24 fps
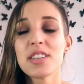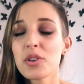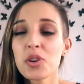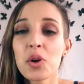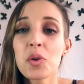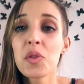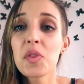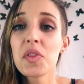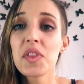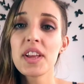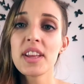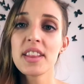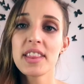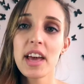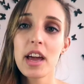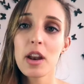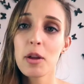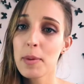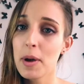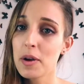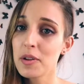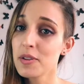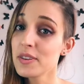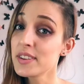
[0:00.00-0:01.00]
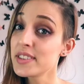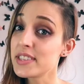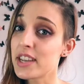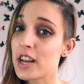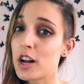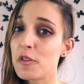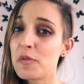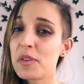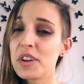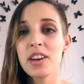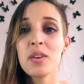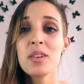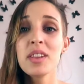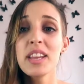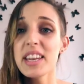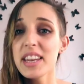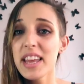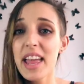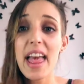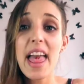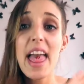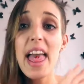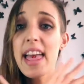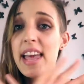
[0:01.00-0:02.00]
so don't think that about yourself and don't
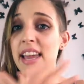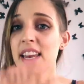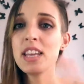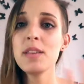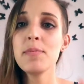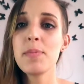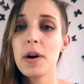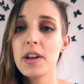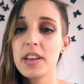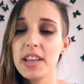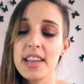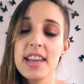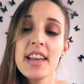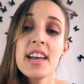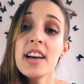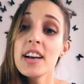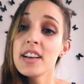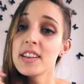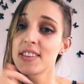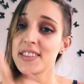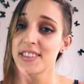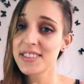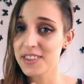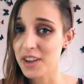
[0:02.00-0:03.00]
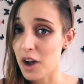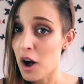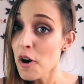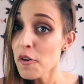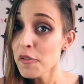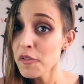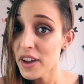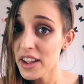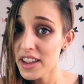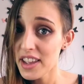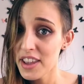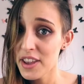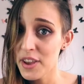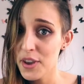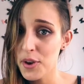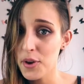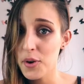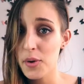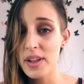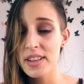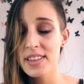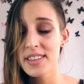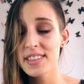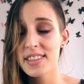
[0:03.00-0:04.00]
let anybody scoff at
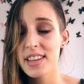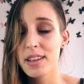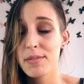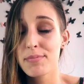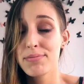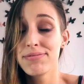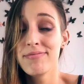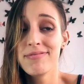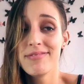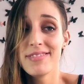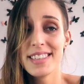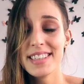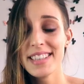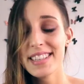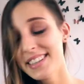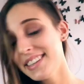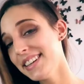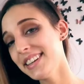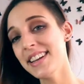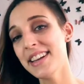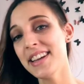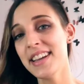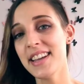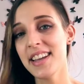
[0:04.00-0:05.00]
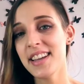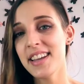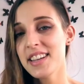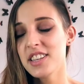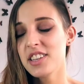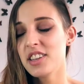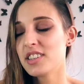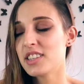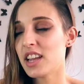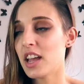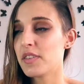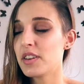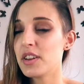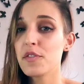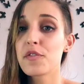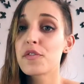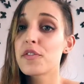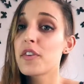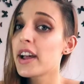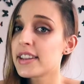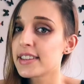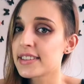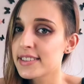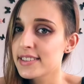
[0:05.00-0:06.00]
you and say, She doesn't have any
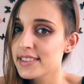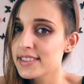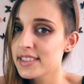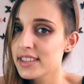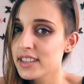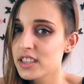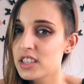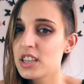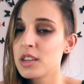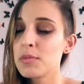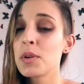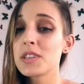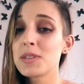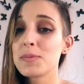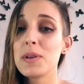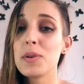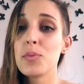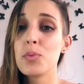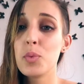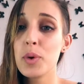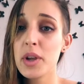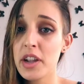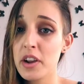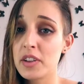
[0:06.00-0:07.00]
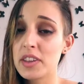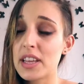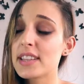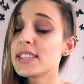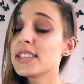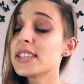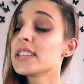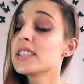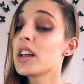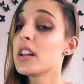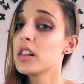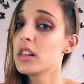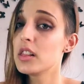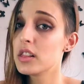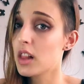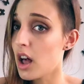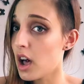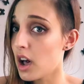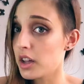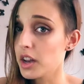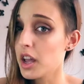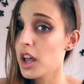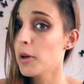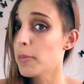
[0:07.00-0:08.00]
friends. She must be weird. That says a
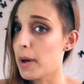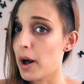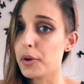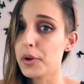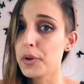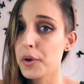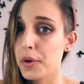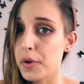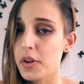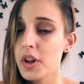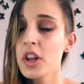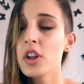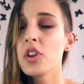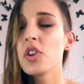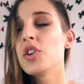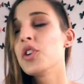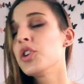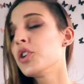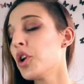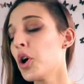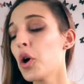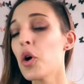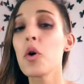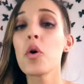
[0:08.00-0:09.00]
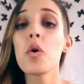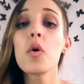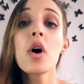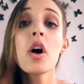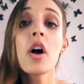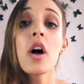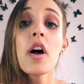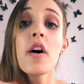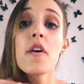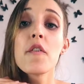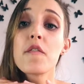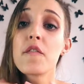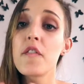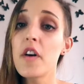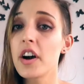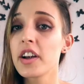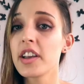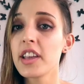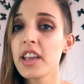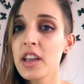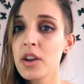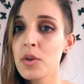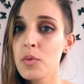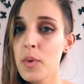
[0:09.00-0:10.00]
lot about her. No
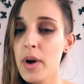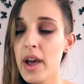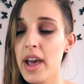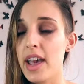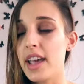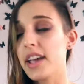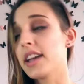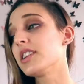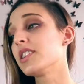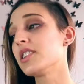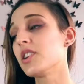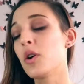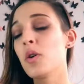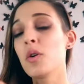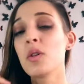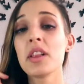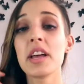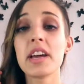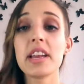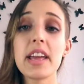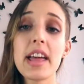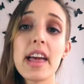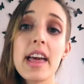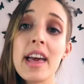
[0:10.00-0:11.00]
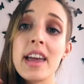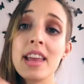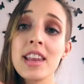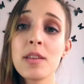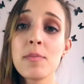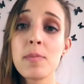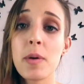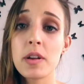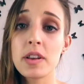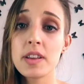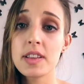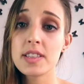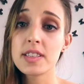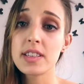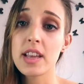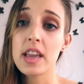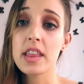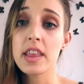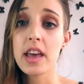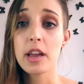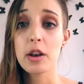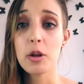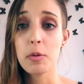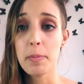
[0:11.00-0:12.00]
way. Don't let anybody say
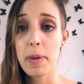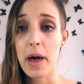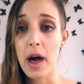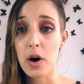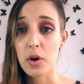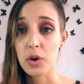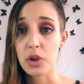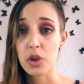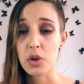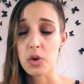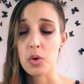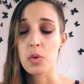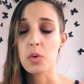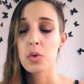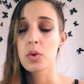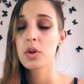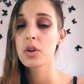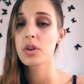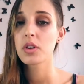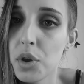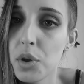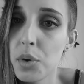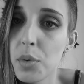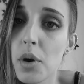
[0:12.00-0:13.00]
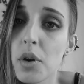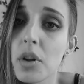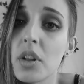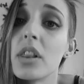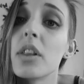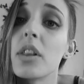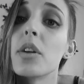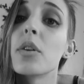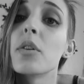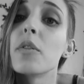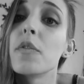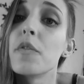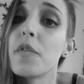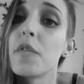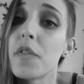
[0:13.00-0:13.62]
that about you. You know who you are, you little